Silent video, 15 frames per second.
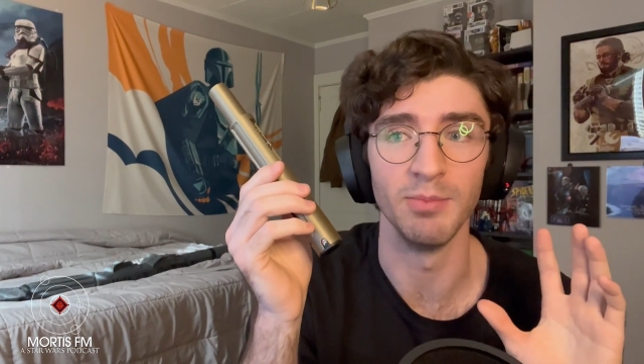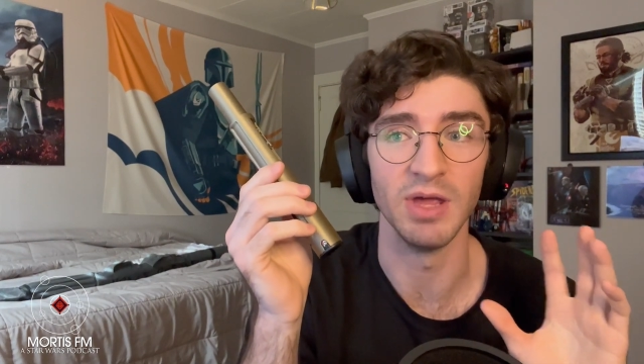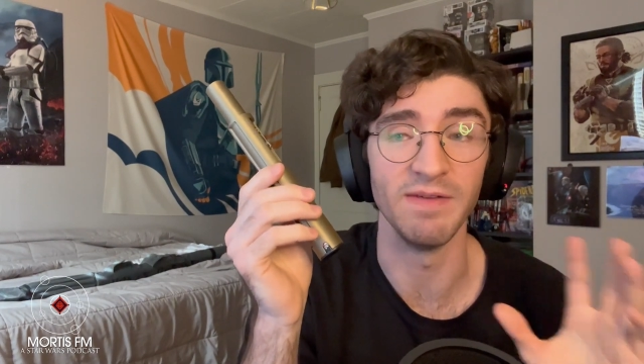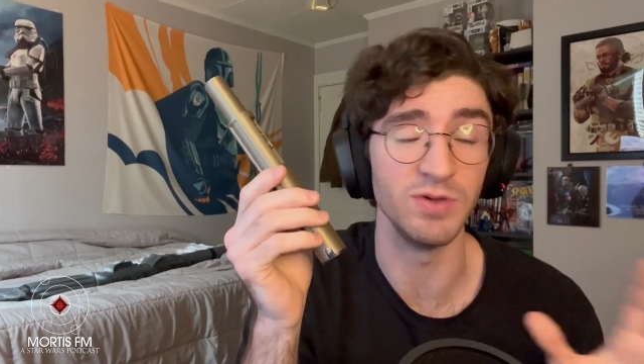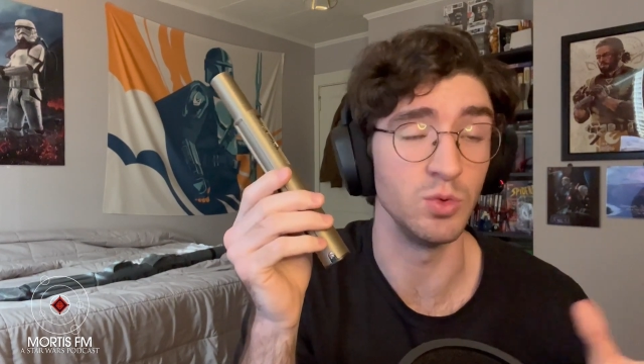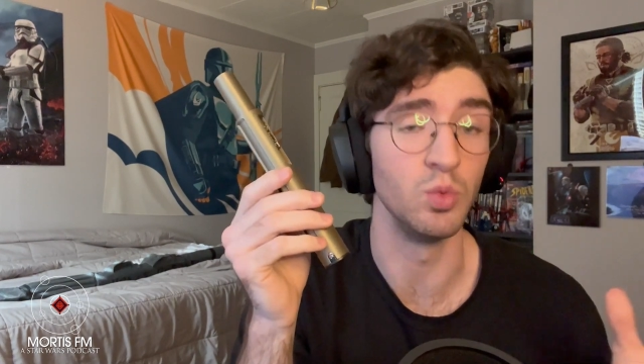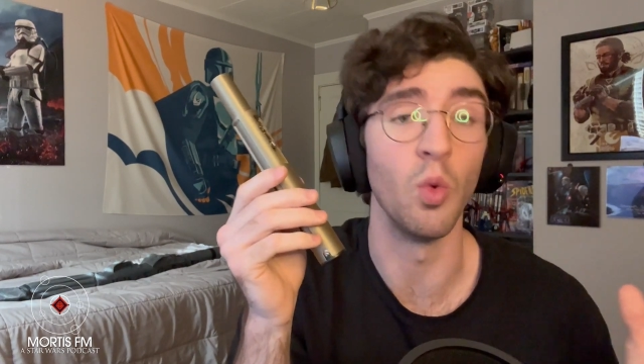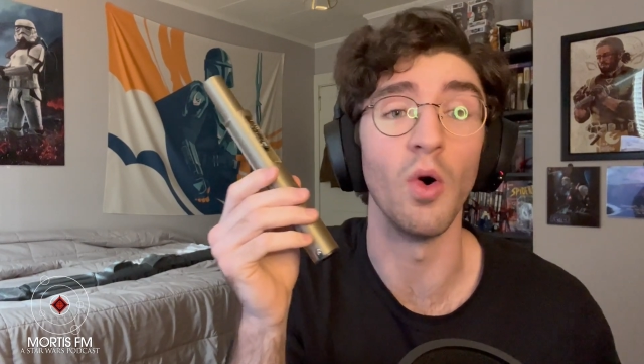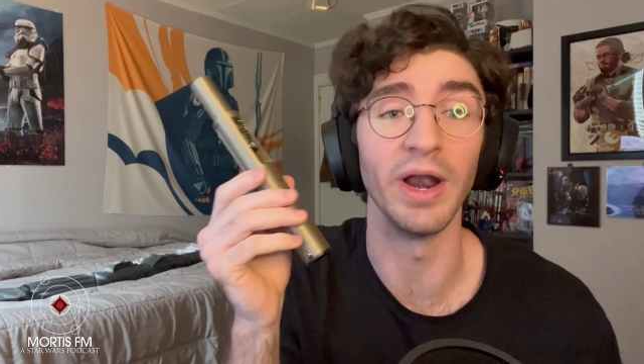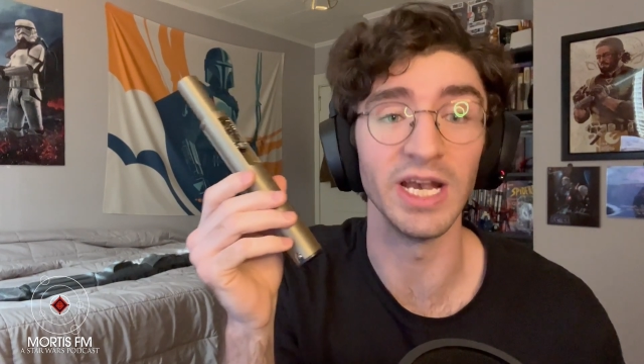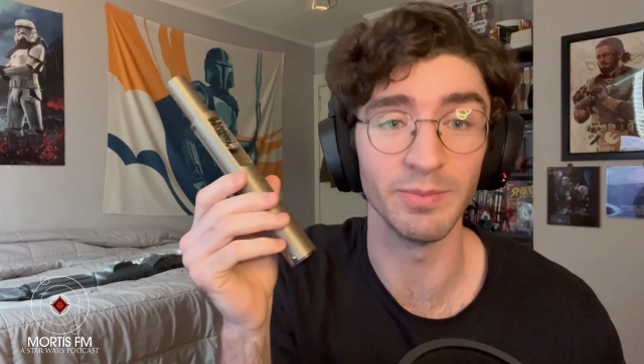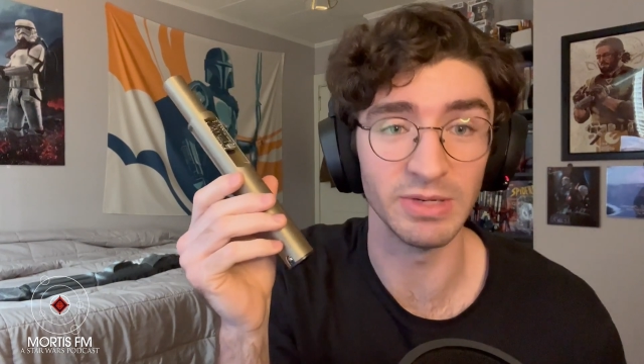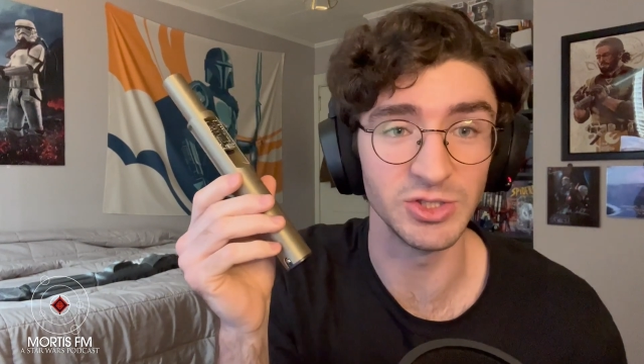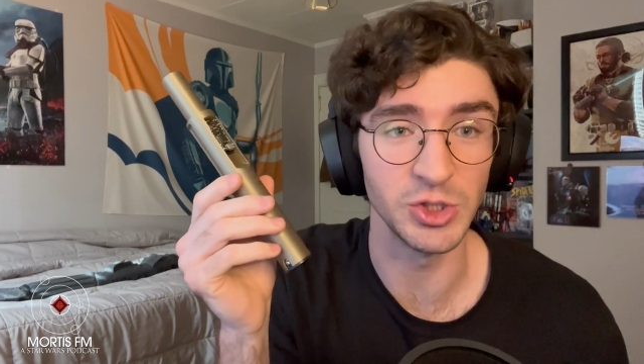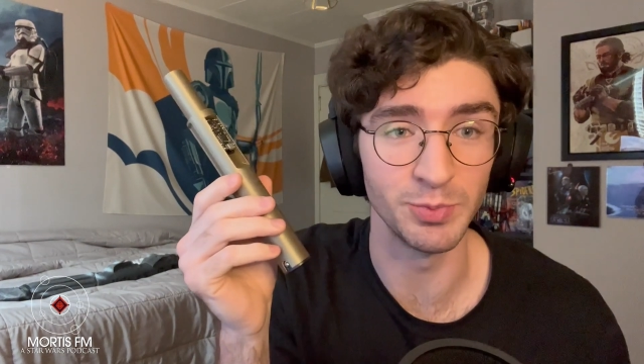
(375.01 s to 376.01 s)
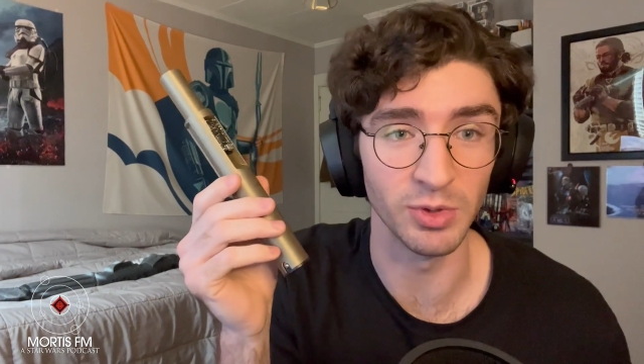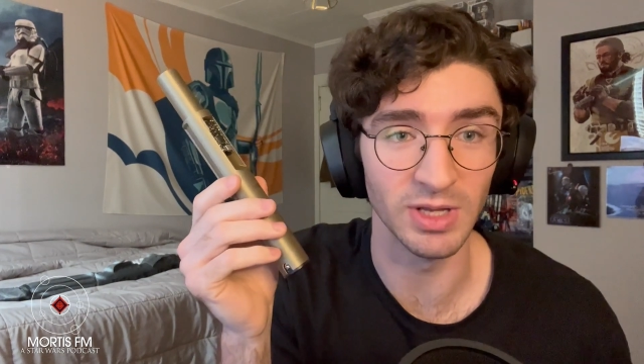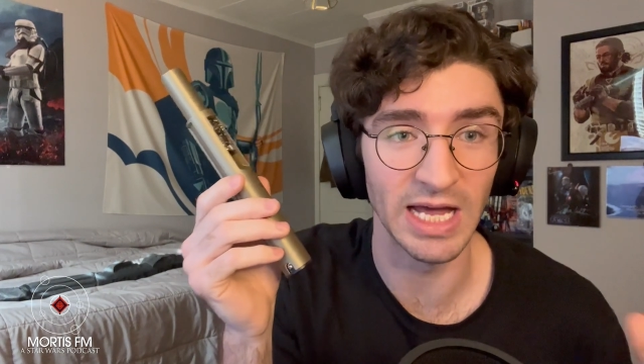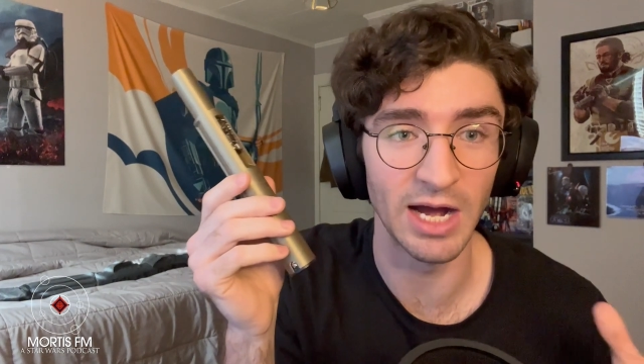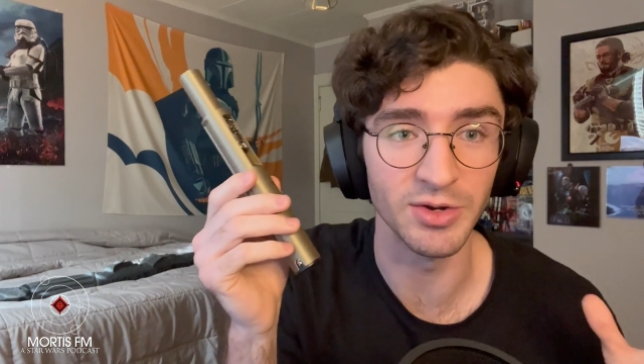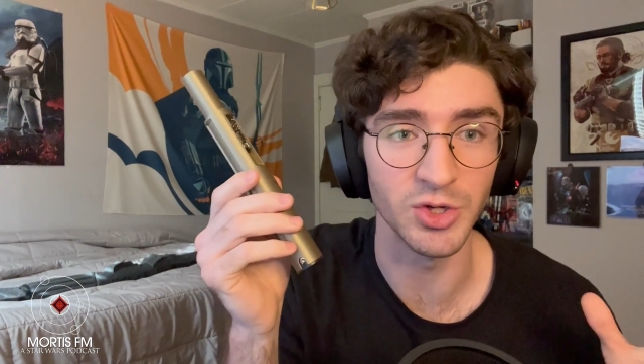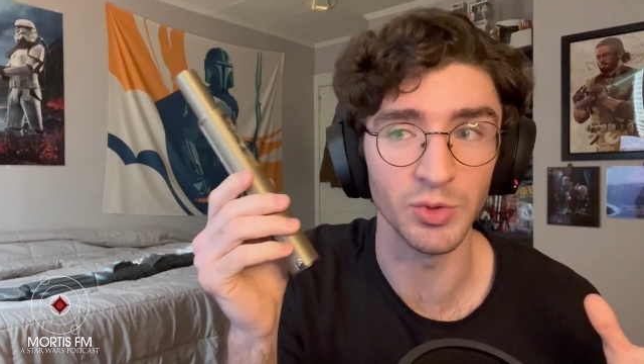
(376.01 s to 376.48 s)
If you want it to be super
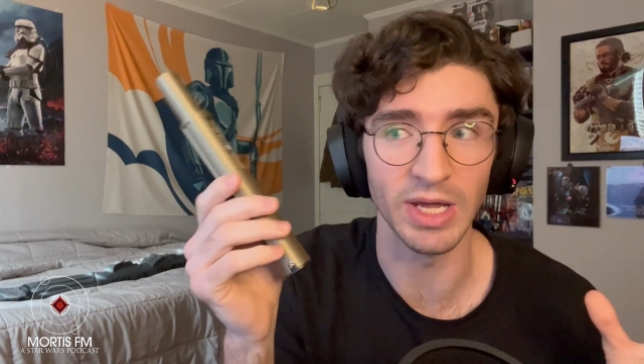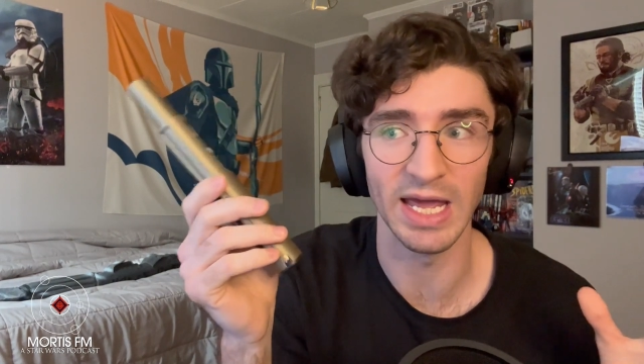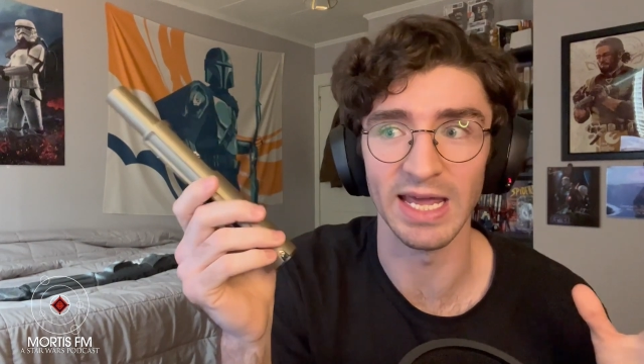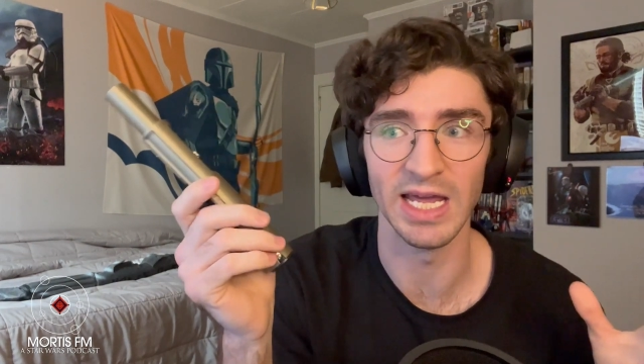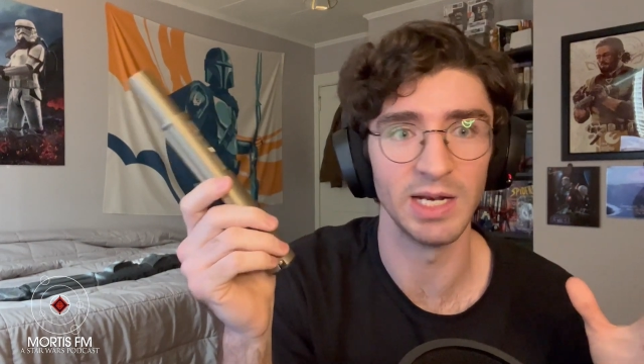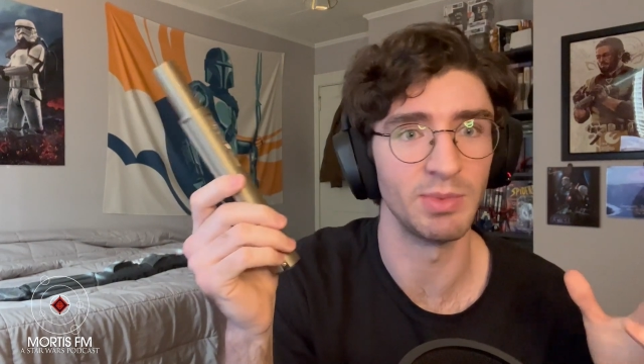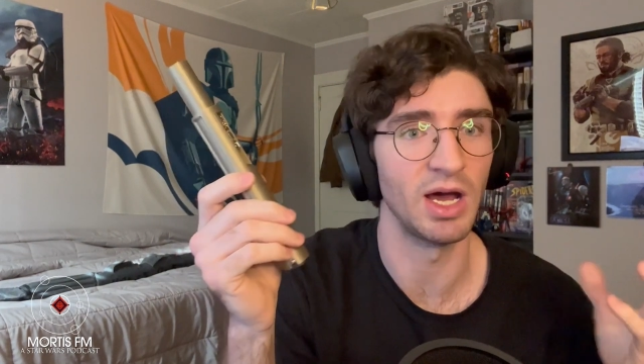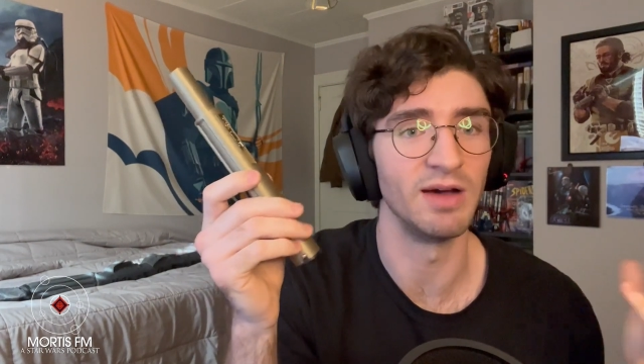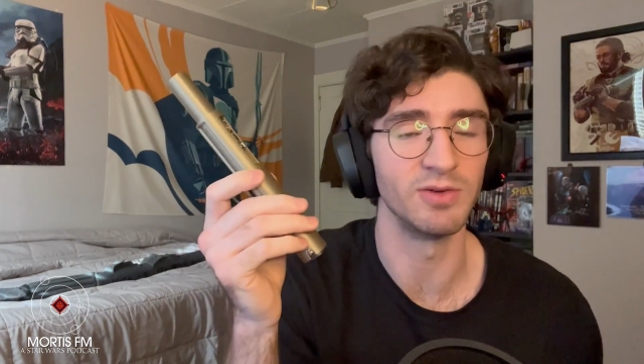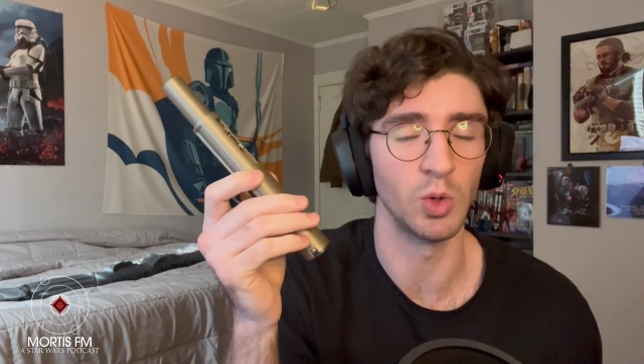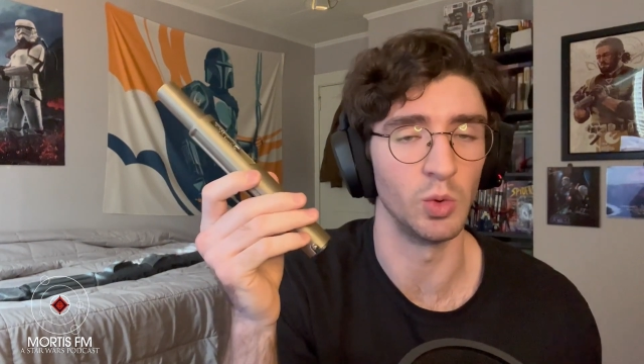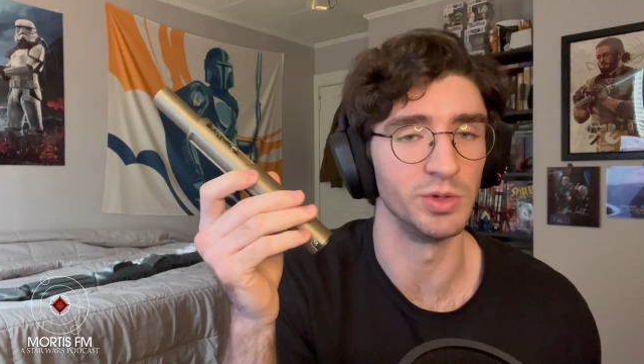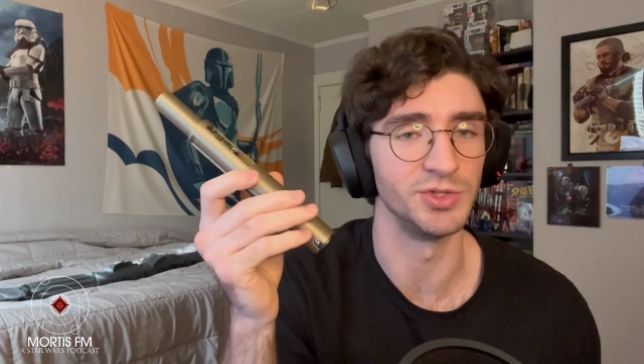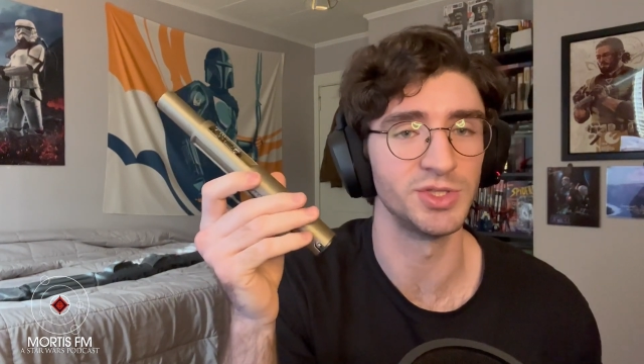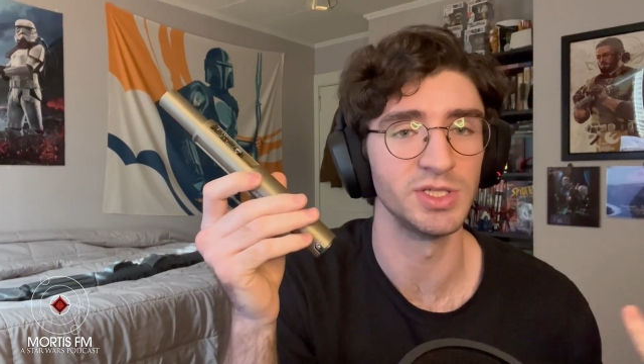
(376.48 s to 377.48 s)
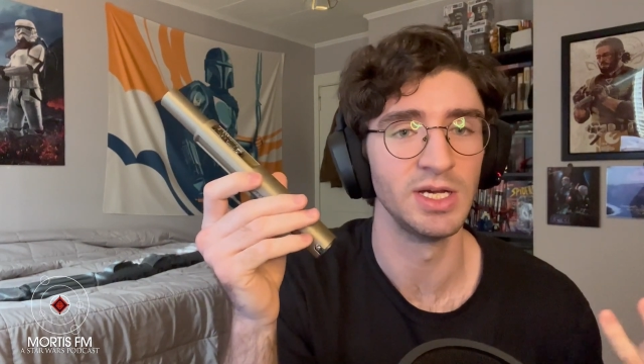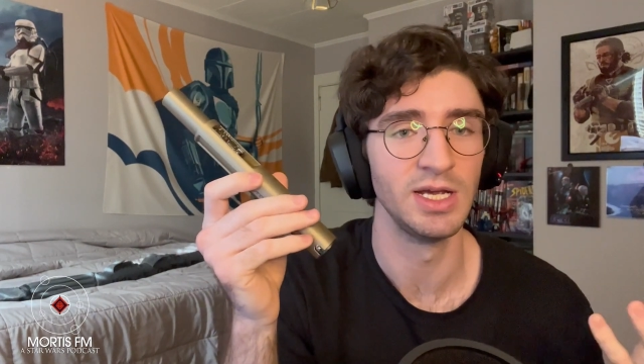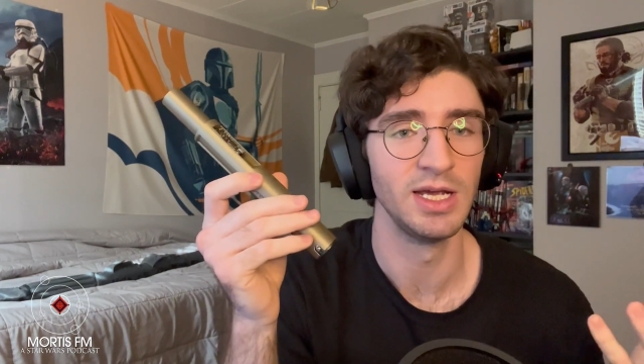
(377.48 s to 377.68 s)
loud, you can, but of course,